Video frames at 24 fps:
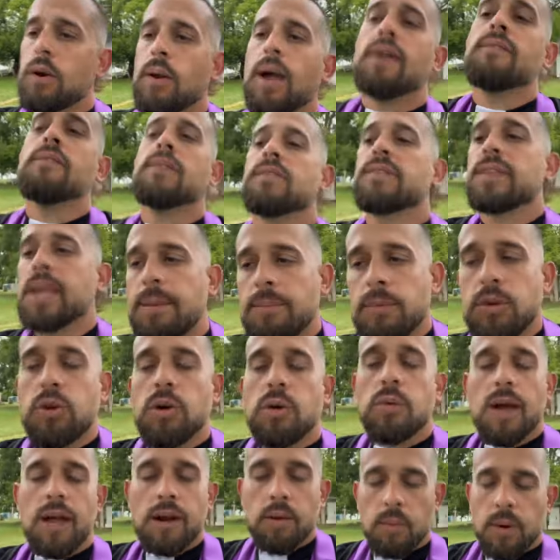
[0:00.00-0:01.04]
But
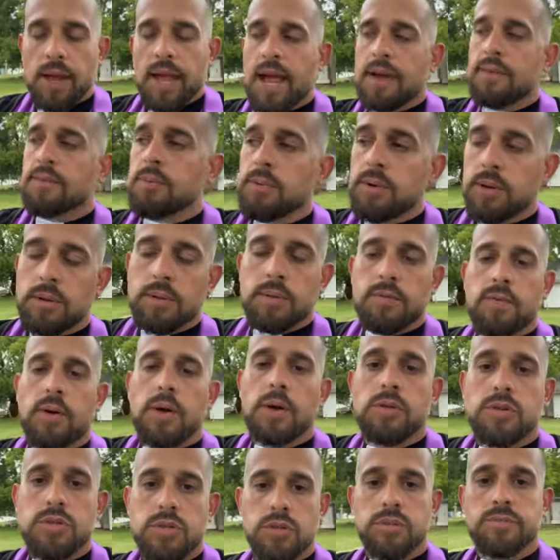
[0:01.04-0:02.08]
thank you guys.
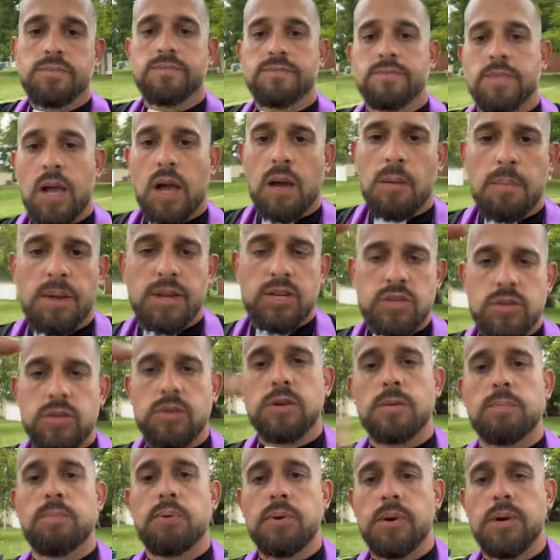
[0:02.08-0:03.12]
I appreciate all the
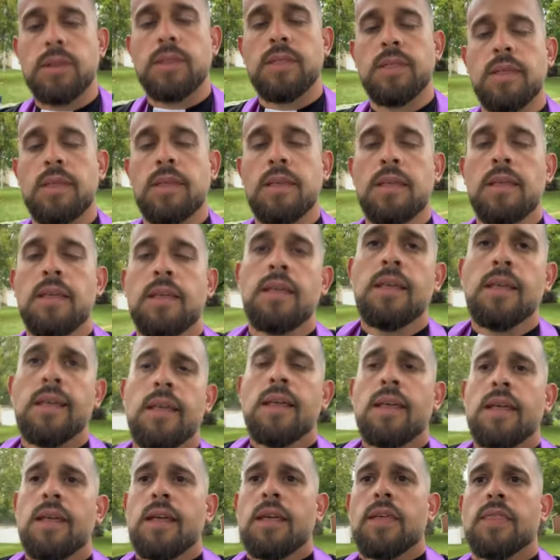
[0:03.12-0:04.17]
votes. Please keep them
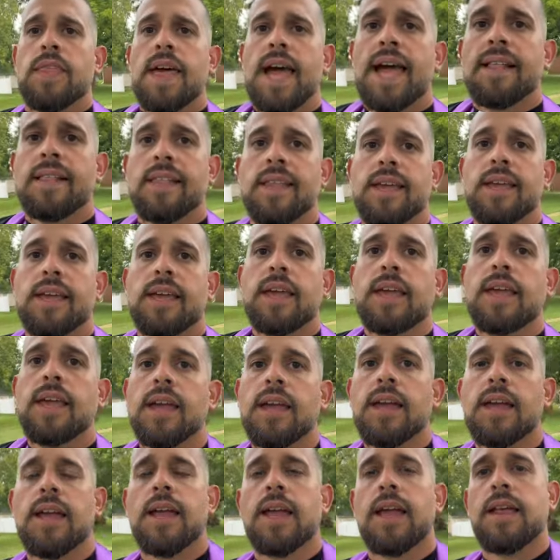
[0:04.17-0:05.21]
coming. You get a free one every
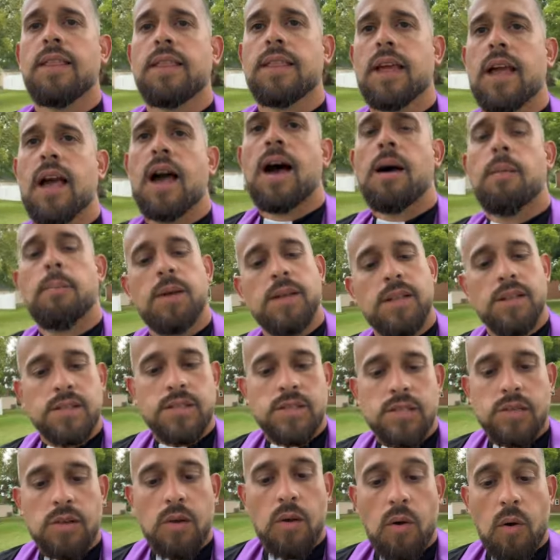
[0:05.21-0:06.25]
twenty-four hours.
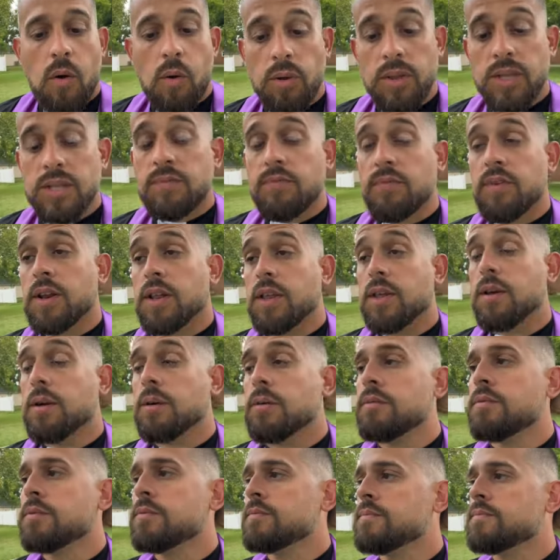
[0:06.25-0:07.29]
You do not have to
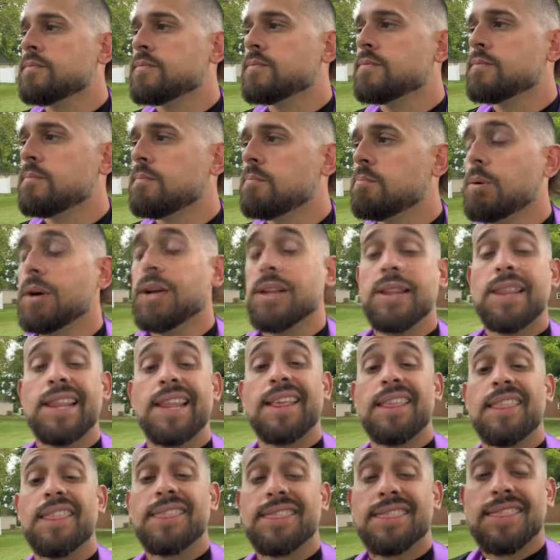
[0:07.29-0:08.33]
pay for votes if you don't
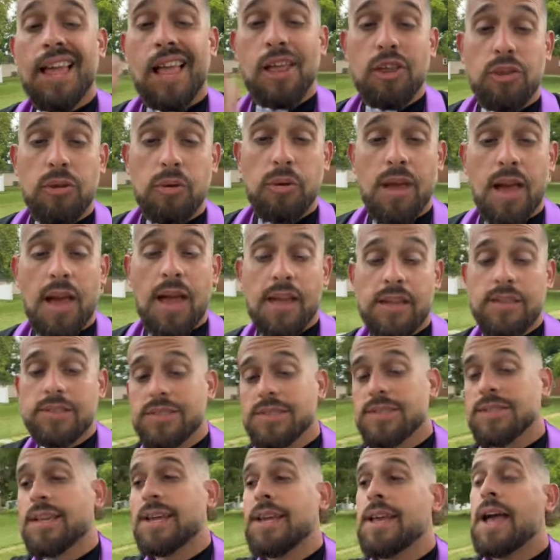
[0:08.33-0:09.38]
want to. But if you
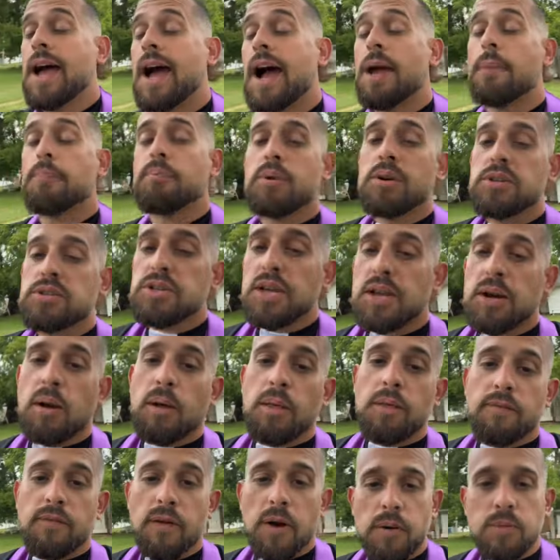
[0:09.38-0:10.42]
want to, it's there and it
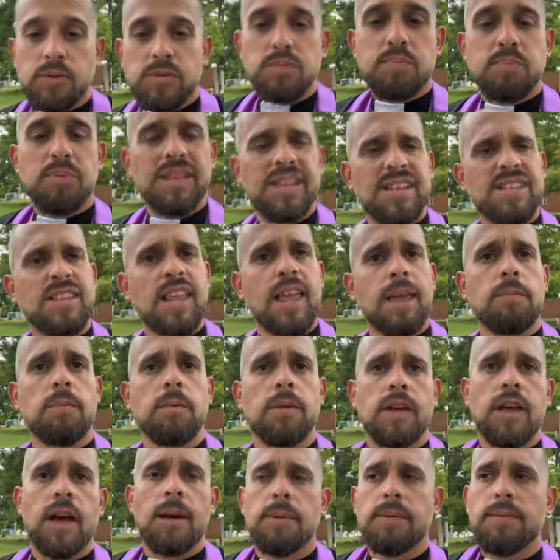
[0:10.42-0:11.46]
goes to a great
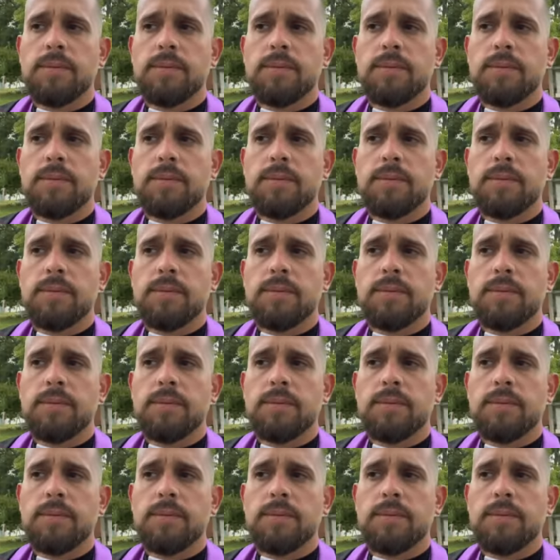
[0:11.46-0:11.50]
cause.